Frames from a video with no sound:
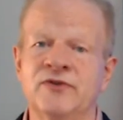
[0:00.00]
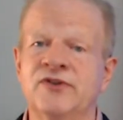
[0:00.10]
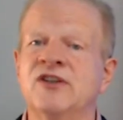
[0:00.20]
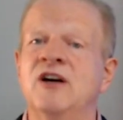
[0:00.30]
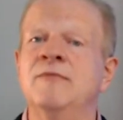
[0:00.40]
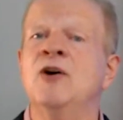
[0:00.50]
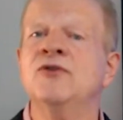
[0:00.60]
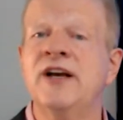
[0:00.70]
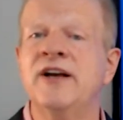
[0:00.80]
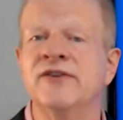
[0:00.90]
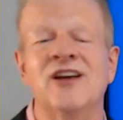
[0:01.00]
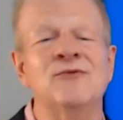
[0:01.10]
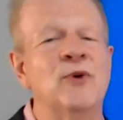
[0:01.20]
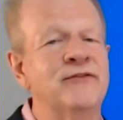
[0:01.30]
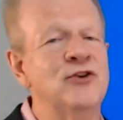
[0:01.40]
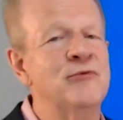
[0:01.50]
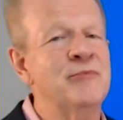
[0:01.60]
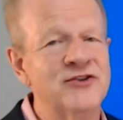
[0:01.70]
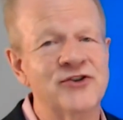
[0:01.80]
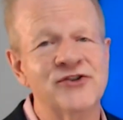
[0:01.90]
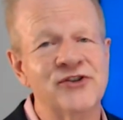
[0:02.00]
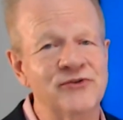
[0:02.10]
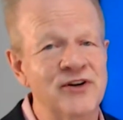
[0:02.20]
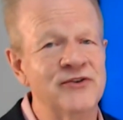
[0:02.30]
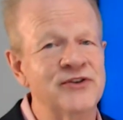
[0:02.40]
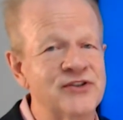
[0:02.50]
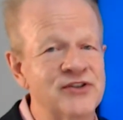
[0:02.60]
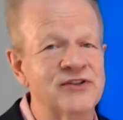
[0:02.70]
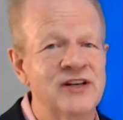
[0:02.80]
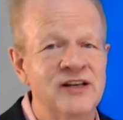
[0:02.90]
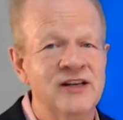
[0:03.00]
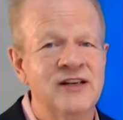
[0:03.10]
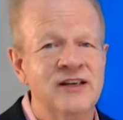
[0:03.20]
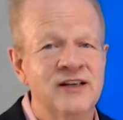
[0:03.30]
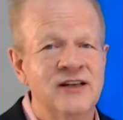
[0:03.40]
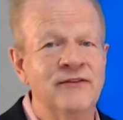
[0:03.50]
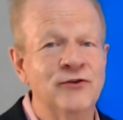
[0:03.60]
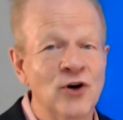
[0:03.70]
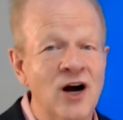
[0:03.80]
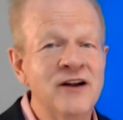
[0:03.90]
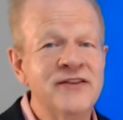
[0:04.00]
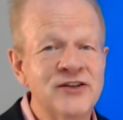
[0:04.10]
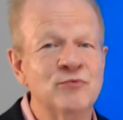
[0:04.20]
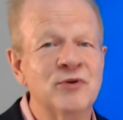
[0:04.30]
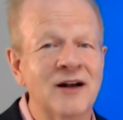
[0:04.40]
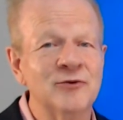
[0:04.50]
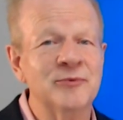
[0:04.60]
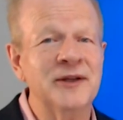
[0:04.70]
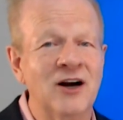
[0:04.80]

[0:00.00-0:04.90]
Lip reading: some hotels and revenue managers, you know, this is, if you're on this, you probably